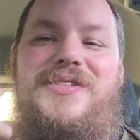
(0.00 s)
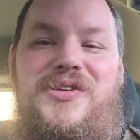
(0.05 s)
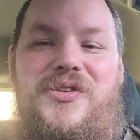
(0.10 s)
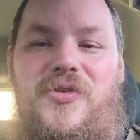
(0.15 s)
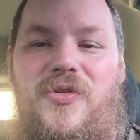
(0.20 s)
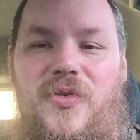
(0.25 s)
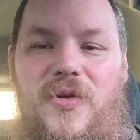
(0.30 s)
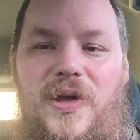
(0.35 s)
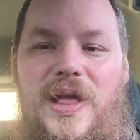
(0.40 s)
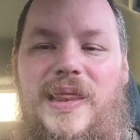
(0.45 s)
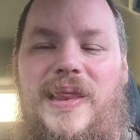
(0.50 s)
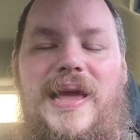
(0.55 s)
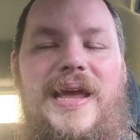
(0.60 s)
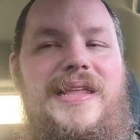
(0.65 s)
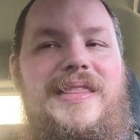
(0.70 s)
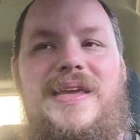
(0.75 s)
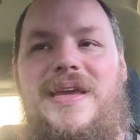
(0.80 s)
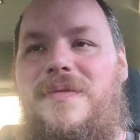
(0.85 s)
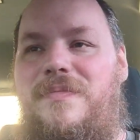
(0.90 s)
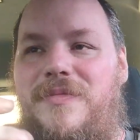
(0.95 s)
It's cool. I
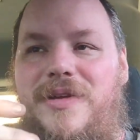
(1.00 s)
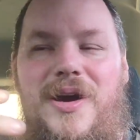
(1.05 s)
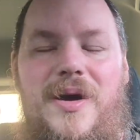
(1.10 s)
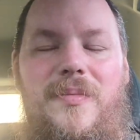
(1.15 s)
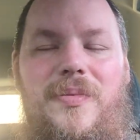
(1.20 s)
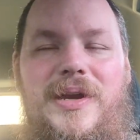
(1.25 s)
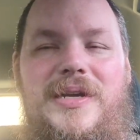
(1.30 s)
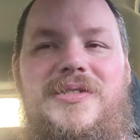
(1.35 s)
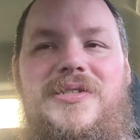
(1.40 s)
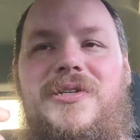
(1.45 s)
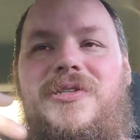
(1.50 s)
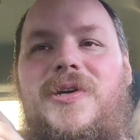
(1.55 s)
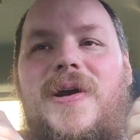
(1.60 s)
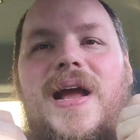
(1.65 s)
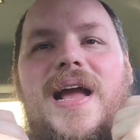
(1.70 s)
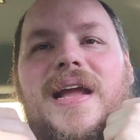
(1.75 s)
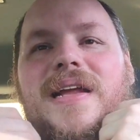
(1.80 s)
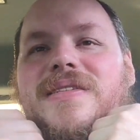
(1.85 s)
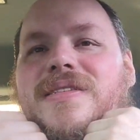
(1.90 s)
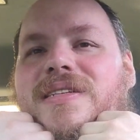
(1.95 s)
like that companies are
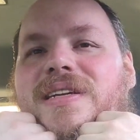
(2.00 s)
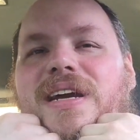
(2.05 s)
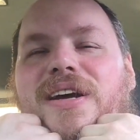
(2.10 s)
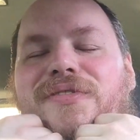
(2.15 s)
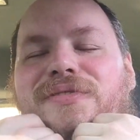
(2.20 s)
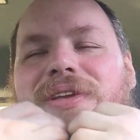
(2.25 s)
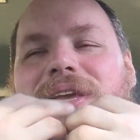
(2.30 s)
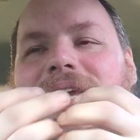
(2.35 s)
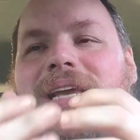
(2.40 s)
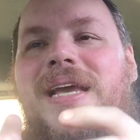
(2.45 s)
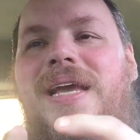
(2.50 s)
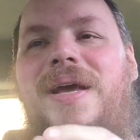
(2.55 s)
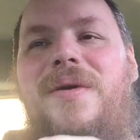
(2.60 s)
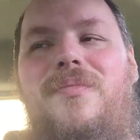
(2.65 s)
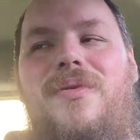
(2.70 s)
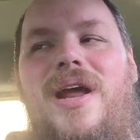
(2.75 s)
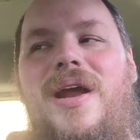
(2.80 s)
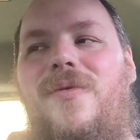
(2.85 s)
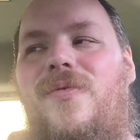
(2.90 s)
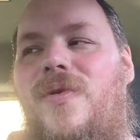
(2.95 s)
trying stuff,
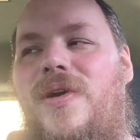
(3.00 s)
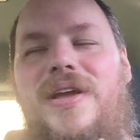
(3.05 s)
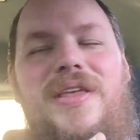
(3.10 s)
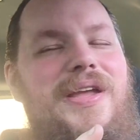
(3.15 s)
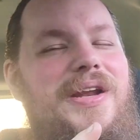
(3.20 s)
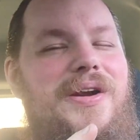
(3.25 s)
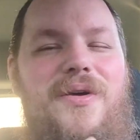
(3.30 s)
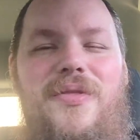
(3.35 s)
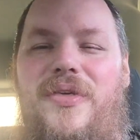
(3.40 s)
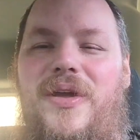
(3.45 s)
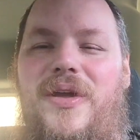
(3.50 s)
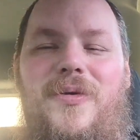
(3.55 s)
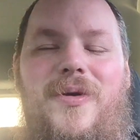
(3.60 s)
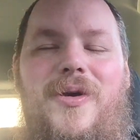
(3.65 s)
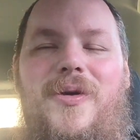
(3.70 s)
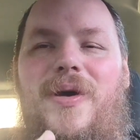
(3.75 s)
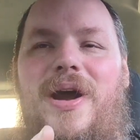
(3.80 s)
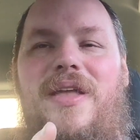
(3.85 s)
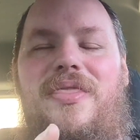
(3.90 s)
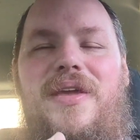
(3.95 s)
but I really don't think
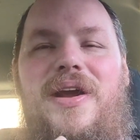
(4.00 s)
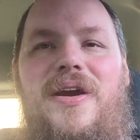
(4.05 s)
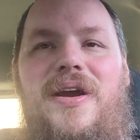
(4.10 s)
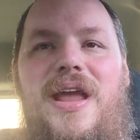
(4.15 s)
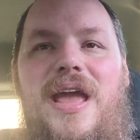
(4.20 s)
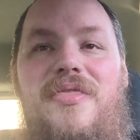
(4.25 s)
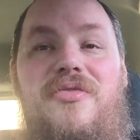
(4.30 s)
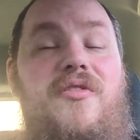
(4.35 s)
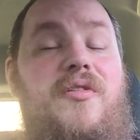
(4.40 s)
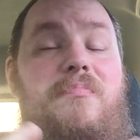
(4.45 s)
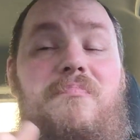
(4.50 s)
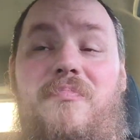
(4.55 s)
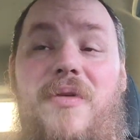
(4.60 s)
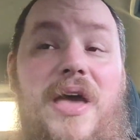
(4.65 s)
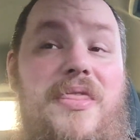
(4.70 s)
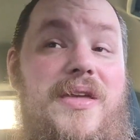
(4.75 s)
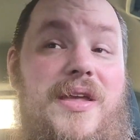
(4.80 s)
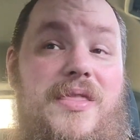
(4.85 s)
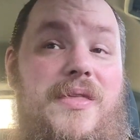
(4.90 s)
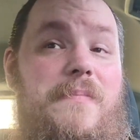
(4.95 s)
we're quite there yet. The,
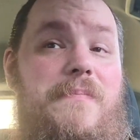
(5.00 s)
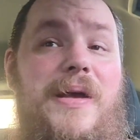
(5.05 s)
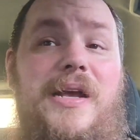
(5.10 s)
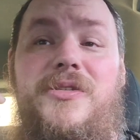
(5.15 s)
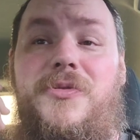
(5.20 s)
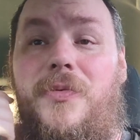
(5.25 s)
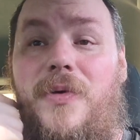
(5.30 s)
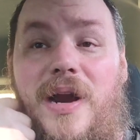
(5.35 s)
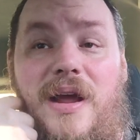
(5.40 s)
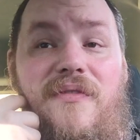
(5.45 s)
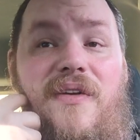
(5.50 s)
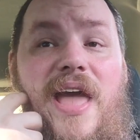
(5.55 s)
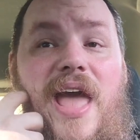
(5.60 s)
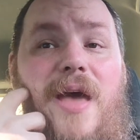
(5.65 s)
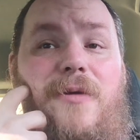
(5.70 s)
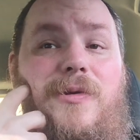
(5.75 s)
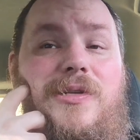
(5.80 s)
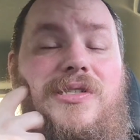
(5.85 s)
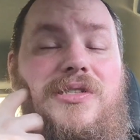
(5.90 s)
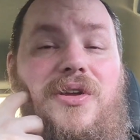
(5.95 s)
I think the best one I've
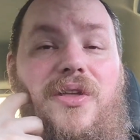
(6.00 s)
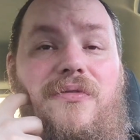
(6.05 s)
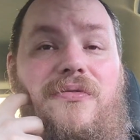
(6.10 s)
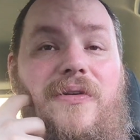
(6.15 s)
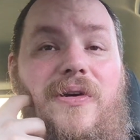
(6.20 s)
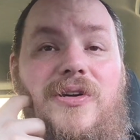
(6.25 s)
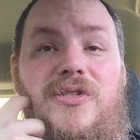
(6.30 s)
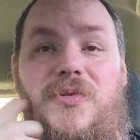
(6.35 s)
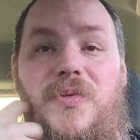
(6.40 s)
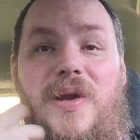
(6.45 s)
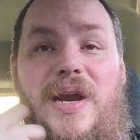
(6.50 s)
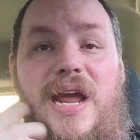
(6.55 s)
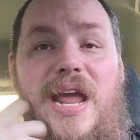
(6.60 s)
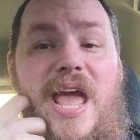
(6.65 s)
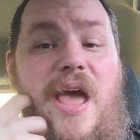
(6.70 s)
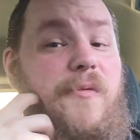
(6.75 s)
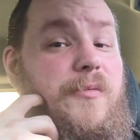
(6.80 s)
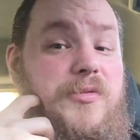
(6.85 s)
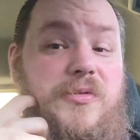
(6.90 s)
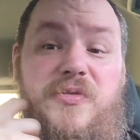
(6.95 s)
had was still the first one I
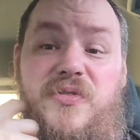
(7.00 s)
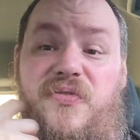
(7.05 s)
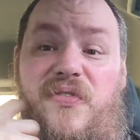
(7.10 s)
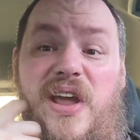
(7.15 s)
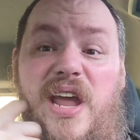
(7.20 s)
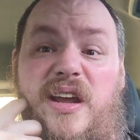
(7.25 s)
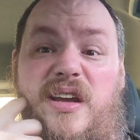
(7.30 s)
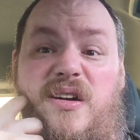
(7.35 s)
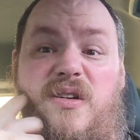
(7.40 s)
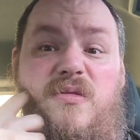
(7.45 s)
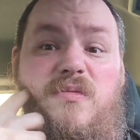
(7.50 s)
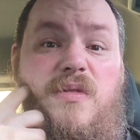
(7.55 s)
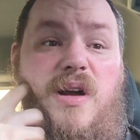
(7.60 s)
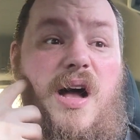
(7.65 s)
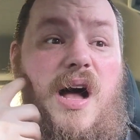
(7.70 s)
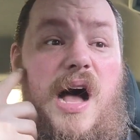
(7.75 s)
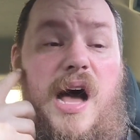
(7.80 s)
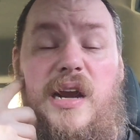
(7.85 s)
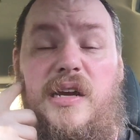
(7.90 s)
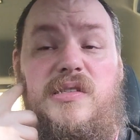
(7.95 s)
had, which was Faygo.
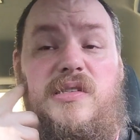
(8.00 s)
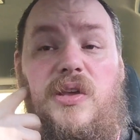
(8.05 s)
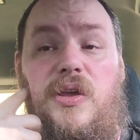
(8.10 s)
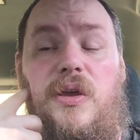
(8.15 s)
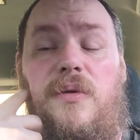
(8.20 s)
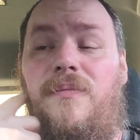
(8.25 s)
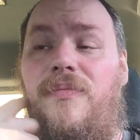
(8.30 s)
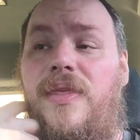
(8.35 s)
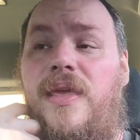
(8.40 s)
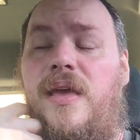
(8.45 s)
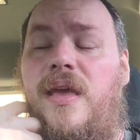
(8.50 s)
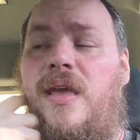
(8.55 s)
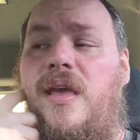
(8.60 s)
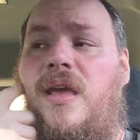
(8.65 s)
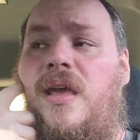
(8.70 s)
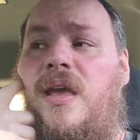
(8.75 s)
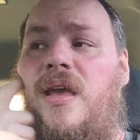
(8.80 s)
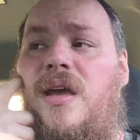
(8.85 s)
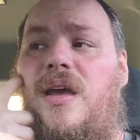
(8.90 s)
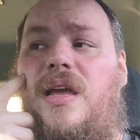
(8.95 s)
Honestly,
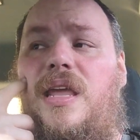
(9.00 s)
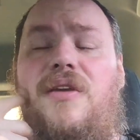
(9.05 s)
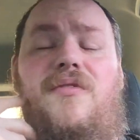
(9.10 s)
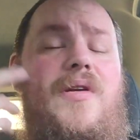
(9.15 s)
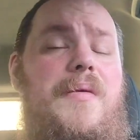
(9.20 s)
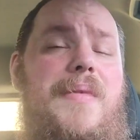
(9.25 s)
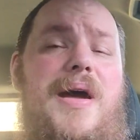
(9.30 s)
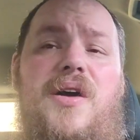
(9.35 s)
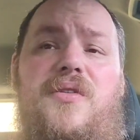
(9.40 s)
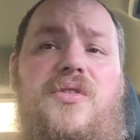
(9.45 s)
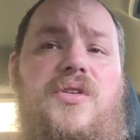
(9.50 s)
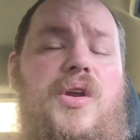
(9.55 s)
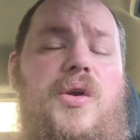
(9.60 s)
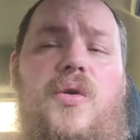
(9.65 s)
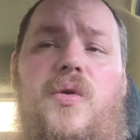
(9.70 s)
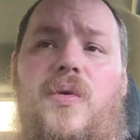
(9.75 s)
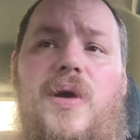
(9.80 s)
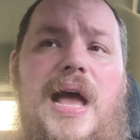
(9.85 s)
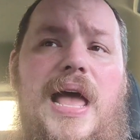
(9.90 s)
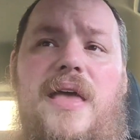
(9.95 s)
even Mountain
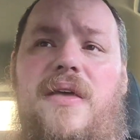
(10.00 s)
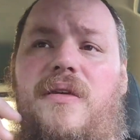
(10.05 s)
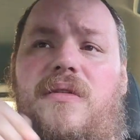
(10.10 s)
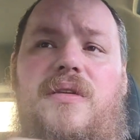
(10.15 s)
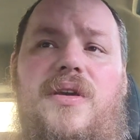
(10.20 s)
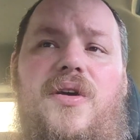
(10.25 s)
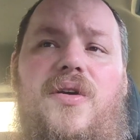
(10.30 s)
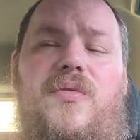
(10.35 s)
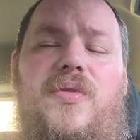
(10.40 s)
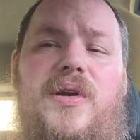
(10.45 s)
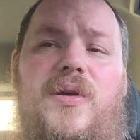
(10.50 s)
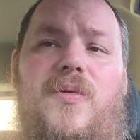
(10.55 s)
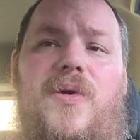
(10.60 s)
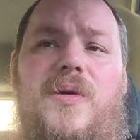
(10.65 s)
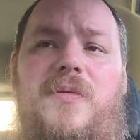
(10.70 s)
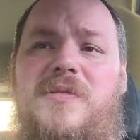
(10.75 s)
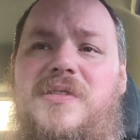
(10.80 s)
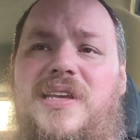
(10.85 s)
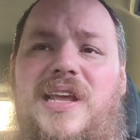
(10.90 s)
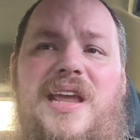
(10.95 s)
Dew, I, you know, their
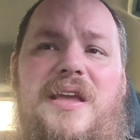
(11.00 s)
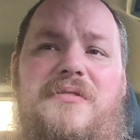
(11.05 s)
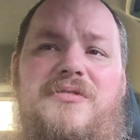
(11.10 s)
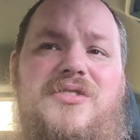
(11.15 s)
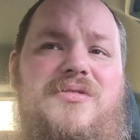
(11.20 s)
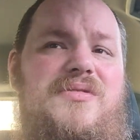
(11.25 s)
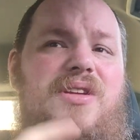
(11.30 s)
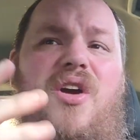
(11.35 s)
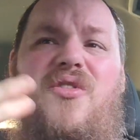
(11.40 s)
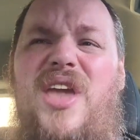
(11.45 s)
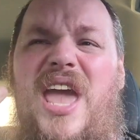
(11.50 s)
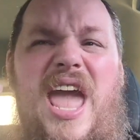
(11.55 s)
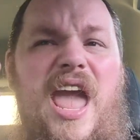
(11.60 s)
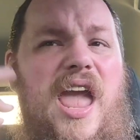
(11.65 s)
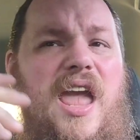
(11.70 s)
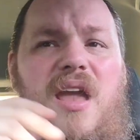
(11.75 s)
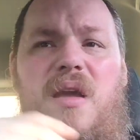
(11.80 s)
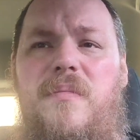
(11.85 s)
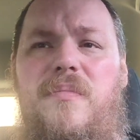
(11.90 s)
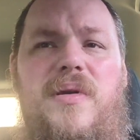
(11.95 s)
one was like it was
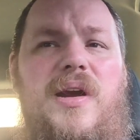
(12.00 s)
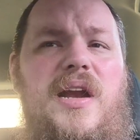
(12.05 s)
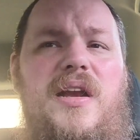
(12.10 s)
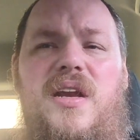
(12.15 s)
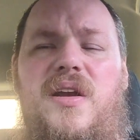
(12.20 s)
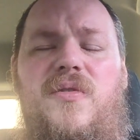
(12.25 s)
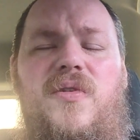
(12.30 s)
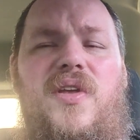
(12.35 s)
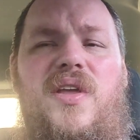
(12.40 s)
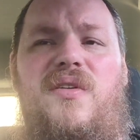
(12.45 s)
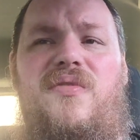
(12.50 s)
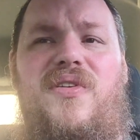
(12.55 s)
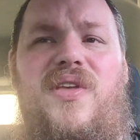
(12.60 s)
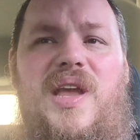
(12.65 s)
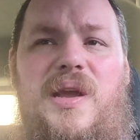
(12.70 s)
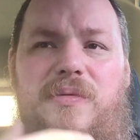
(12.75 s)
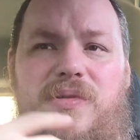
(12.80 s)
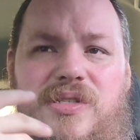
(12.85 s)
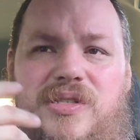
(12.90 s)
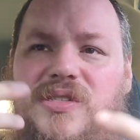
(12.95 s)
okay, but I didn't really feel
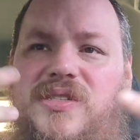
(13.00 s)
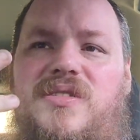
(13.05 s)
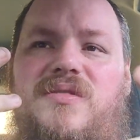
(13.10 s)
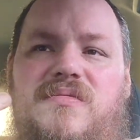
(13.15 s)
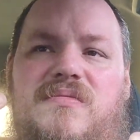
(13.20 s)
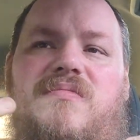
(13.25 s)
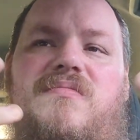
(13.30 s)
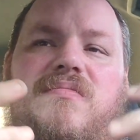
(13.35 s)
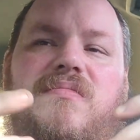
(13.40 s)
like it was